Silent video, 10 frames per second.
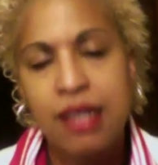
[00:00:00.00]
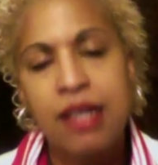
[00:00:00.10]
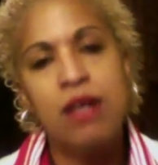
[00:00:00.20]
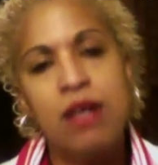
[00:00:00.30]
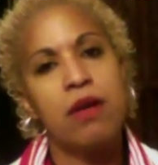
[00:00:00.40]

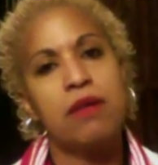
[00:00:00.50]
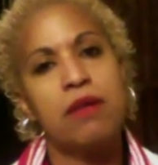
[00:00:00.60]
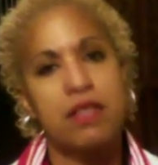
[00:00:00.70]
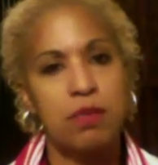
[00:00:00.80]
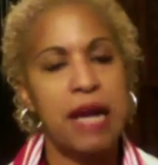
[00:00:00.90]
Well,
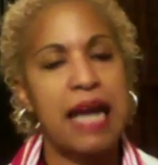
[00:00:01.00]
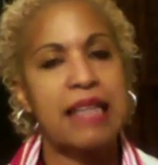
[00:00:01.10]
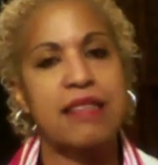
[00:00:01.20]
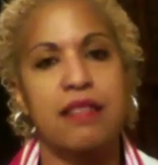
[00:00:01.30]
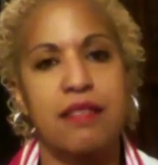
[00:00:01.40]
just
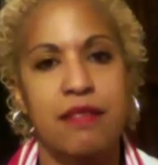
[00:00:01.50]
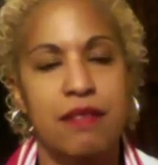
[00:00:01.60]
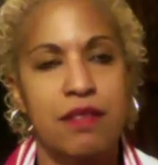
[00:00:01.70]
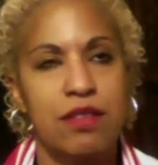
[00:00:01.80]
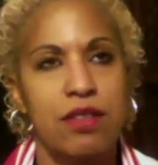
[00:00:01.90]
practice.
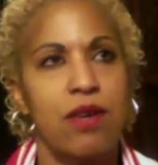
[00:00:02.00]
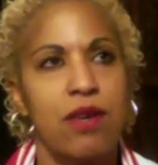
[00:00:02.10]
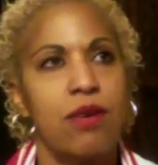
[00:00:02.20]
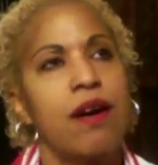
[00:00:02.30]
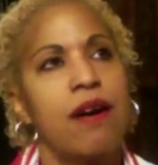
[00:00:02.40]

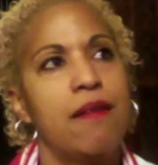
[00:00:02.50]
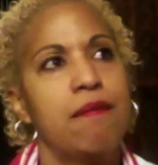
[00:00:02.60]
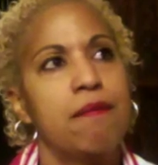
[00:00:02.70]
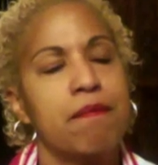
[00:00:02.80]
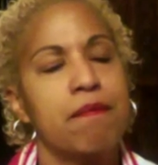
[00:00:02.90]

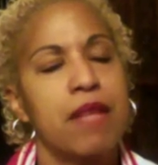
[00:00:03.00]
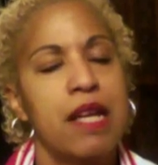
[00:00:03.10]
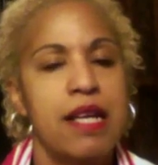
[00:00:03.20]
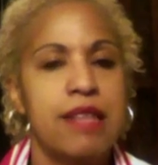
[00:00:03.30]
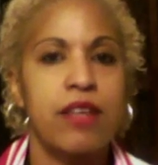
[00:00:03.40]

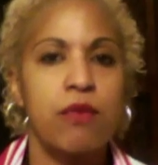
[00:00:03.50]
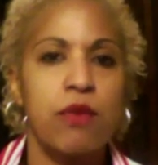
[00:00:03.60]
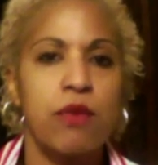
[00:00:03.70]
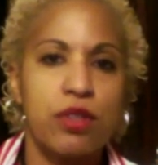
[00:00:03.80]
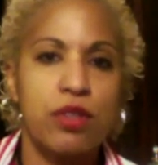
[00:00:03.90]
It's like when
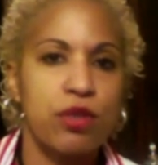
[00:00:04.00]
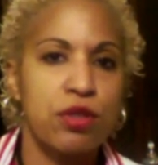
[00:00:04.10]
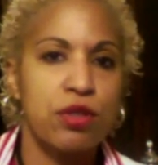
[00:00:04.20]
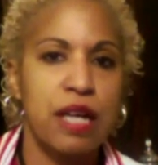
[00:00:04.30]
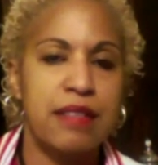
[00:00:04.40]
you close your
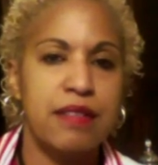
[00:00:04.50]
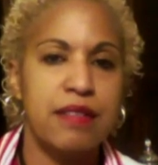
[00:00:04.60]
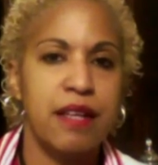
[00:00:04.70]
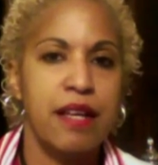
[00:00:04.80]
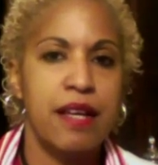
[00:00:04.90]
eyes
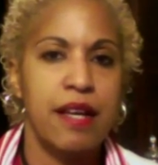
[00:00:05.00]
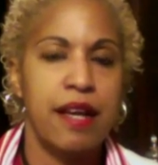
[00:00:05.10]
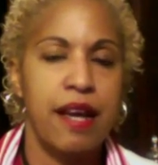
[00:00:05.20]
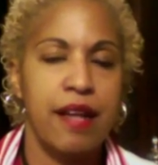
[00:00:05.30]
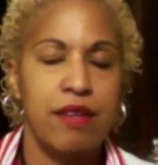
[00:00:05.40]

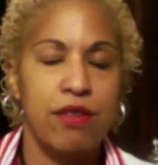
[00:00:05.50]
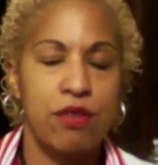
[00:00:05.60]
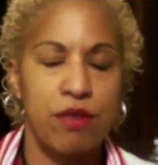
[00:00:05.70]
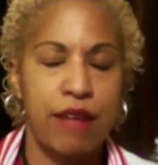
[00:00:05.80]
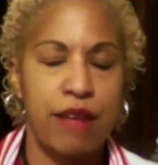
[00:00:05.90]
and you
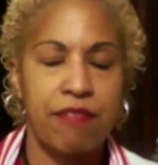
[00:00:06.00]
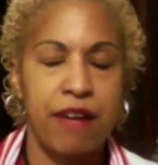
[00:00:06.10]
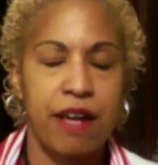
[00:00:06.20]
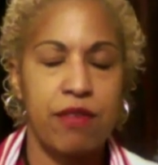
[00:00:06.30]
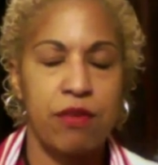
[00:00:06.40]
try to
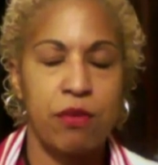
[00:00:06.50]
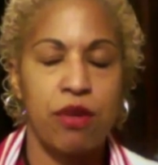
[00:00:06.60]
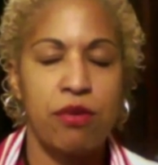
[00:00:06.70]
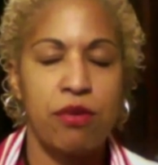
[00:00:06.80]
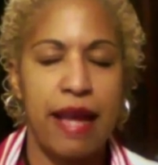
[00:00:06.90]
find where
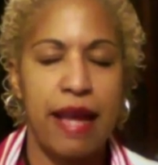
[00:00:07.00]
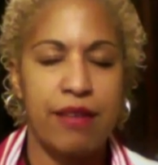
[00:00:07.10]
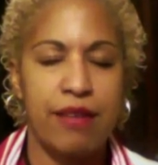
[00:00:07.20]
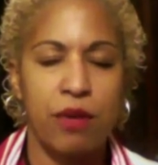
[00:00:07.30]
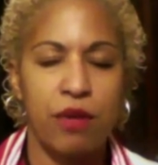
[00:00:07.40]
you
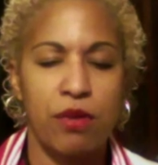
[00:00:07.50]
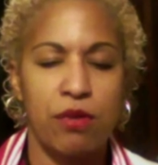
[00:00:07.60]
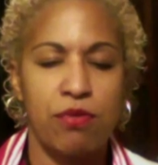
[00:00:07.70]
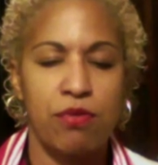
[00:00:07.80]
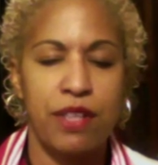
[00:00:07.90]
end, where you
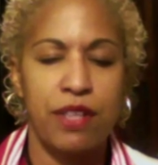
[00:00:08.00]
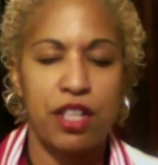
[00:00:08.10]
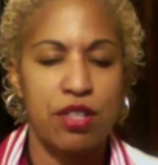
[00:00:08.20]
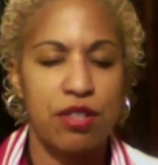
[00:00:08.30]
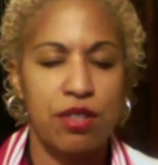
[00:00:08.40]

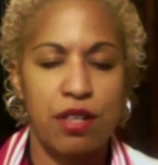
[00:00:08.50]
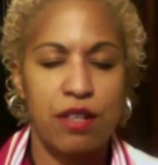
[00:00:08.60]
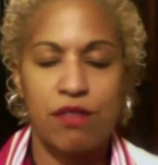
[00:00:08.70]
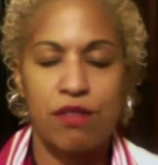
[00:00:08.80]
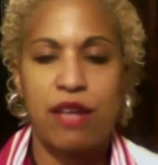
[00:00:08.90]
finish, that
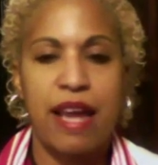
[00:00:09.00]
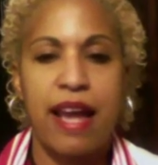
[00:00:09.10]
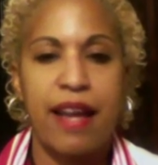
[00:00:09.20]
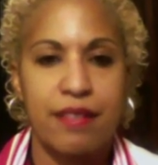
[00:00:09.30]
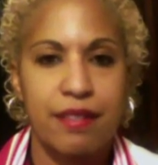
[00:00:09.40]
you
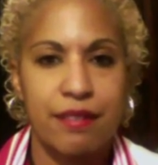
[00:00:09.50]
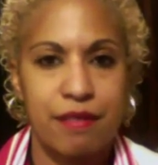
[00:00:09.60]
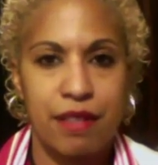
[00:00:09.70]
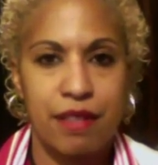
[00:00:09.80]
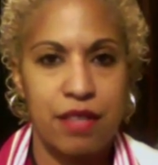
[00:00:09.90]
can't.
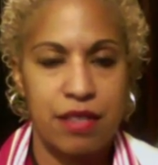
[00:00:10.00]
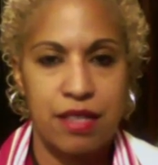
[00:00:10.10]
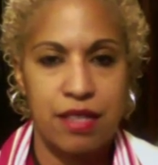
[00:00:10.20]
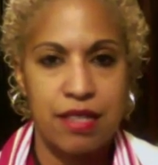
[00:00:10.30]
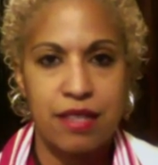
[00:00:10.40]
It doesn't
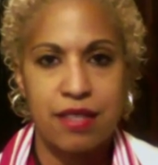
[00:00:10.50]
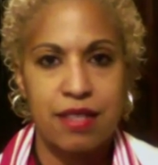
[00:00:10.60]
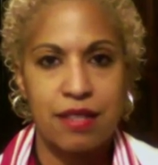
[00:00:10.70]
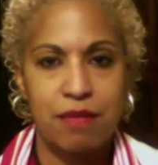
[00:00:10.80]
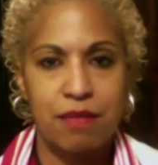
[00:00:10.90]
exist,
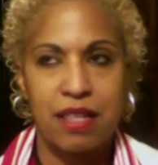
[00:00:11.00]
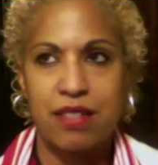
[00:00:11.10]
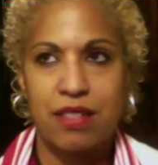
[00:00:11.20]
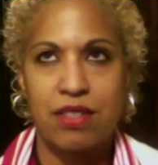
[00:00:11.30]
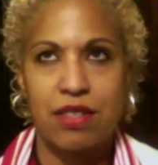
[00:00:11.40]
because
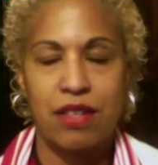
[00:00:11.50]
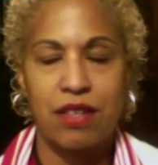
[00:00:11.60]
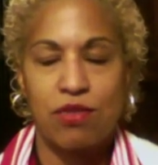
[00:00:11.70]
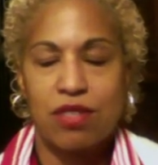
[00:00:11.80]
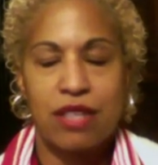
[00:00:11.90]
you
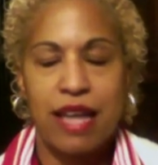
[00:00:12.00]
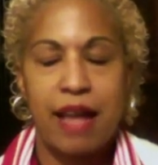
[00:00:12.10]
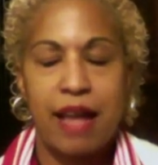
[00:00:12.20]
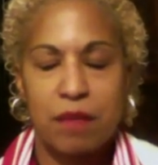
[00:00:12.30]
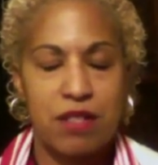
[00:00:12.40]
just can't,
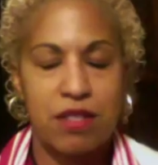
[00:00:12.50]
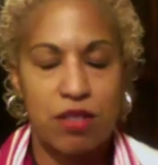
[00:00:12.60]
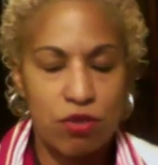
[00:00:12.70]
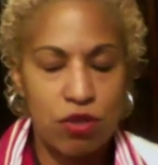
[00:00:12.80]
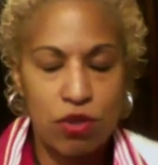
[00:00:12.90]
because
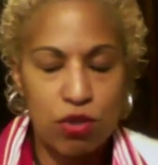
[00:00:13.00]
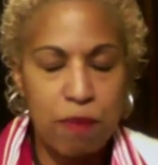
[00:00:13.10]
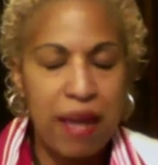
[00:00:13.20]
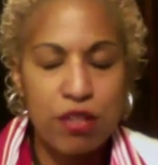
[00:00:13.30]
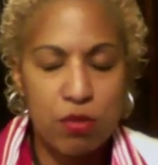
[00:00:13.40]
your
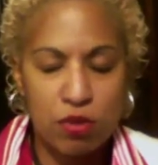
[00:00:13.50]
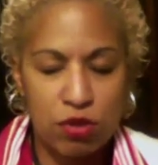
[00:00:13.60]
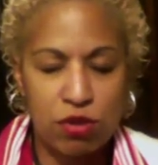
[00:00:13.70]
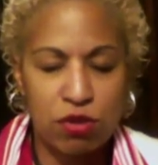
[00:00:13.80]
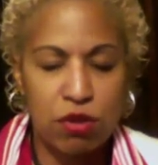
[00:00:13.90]
space when you close your eyes.